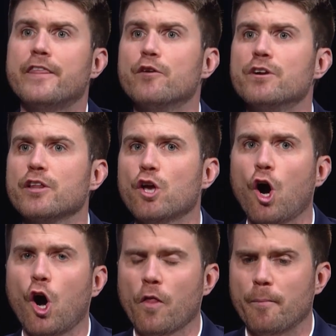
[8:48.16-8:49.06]
they're really
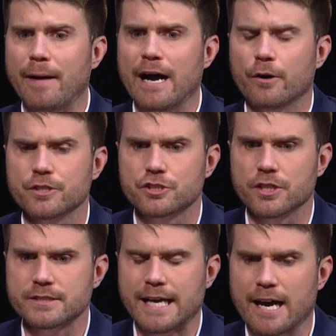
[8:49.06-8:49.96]
all about
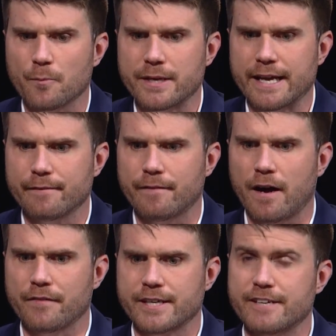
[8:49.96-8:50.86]
just how do we get
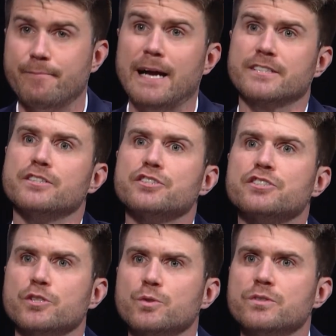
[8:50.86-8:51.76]
involved and give back to the
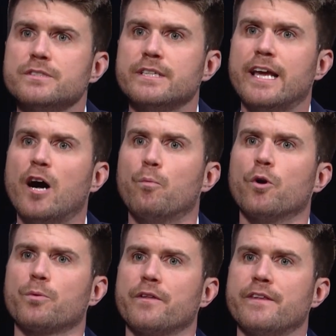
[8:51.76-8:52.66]
students and help
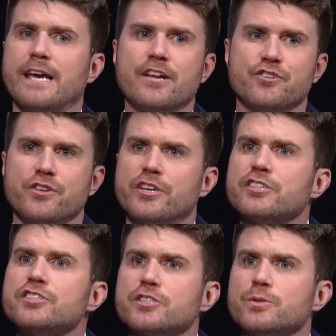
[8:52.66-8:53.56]
work with the
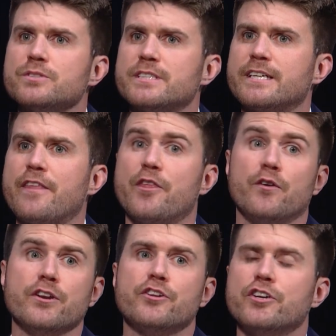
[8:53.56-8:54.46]
engineer students and get their
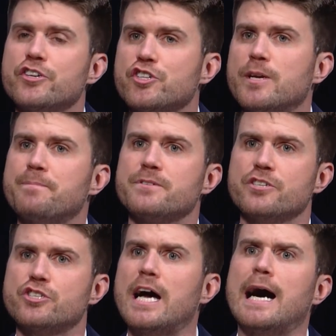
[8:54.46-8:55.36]
internships
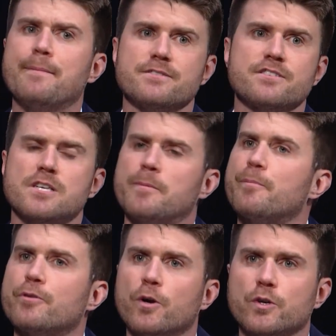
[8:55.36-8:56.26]
and jobs and summer
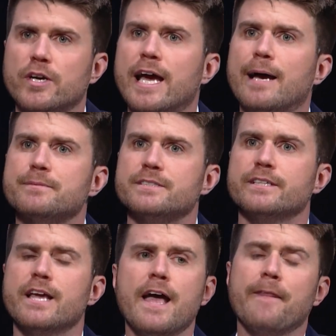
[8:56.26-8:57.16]
programs.
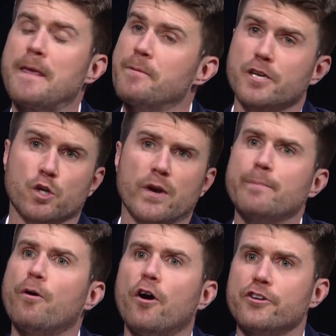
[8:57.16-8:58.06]
And they've been a
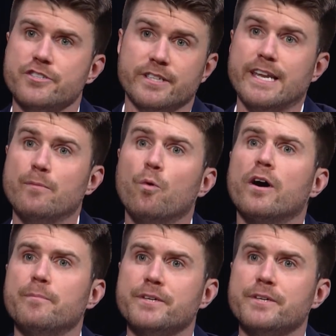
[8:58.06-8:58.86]
great partners to name one in